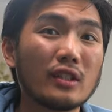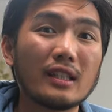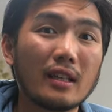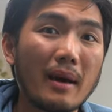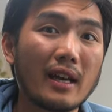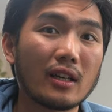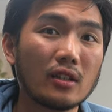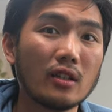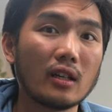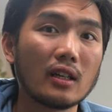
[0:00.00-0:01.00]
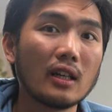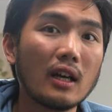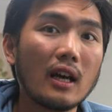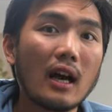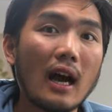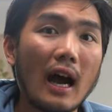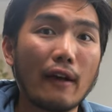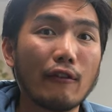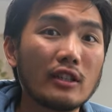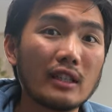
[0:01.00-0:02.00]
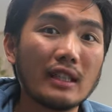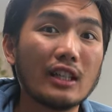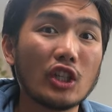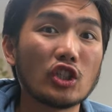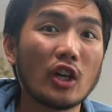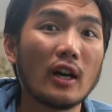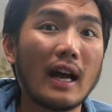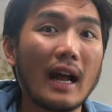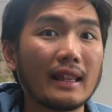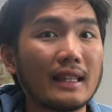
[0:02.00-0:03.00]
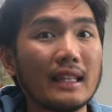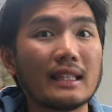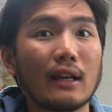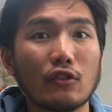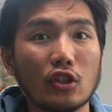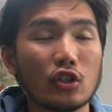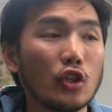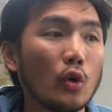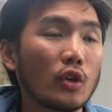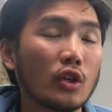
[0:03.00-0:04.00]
cinematic look. I recently did a shot at the San Francisco